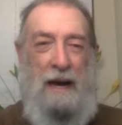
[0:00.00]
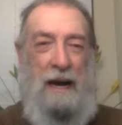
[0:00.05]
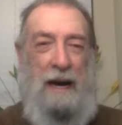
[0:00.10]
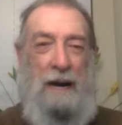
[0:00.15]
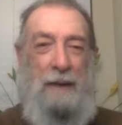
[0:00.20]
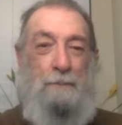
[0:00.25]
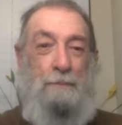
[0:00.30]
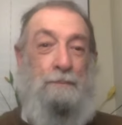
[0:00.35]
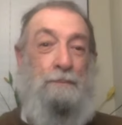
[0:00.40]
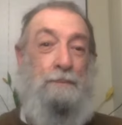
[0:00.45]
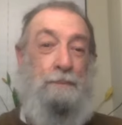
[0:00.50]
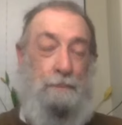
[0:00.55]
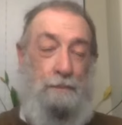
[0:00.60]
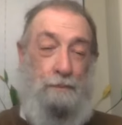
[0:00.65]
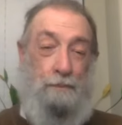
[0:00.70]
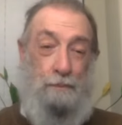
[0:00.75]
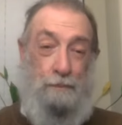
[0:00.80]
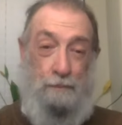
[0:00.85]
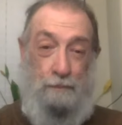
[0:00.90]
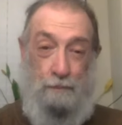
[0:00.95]
Um,
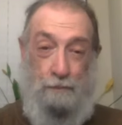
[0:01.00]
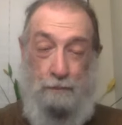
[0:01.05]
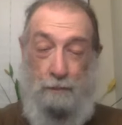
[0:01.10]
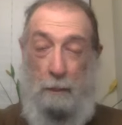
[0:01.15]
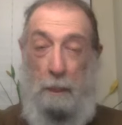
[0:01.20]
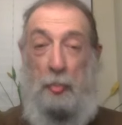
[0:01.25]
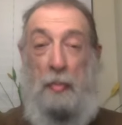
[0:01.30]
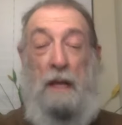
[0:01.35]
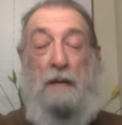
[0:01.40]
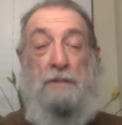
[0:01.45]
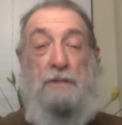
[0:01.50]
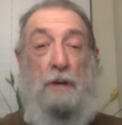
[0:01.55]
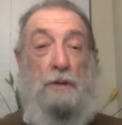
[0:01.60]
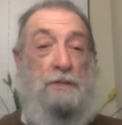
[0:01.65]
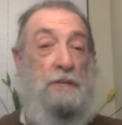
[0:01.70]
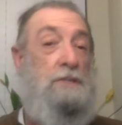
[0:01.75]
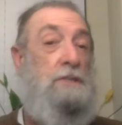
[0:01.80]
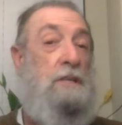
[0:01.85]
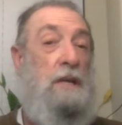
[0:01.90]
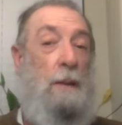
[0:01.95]

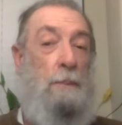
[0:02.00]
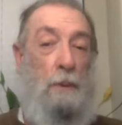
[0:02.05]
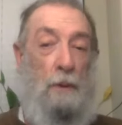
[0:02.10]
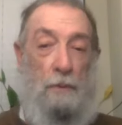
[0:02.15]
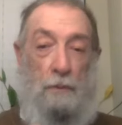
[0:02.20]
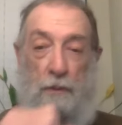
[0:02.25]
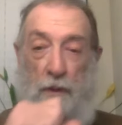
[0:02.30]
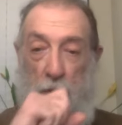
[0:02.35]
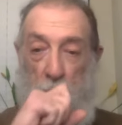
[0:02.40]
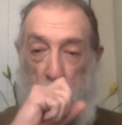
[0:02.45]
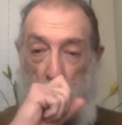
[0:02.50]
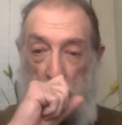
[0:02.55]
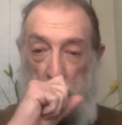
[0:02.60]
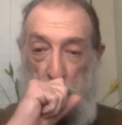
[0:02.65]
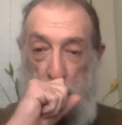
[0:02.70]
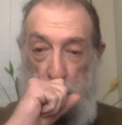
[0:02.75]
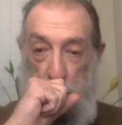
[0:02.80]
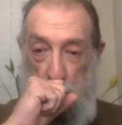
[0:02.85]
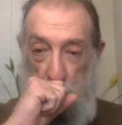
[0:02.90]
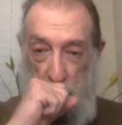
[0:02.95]
so just a couple of real
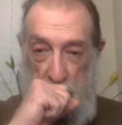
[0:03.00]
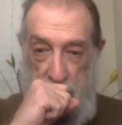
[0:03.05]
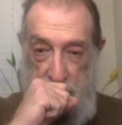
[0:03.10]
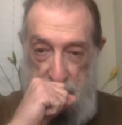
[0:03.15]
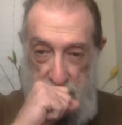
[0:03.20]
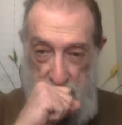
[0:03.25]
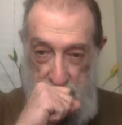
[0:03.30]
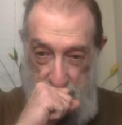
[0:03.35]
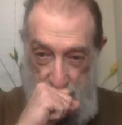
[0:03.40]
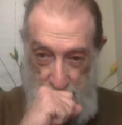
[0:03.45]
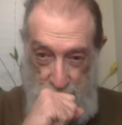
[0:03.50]
quick rules.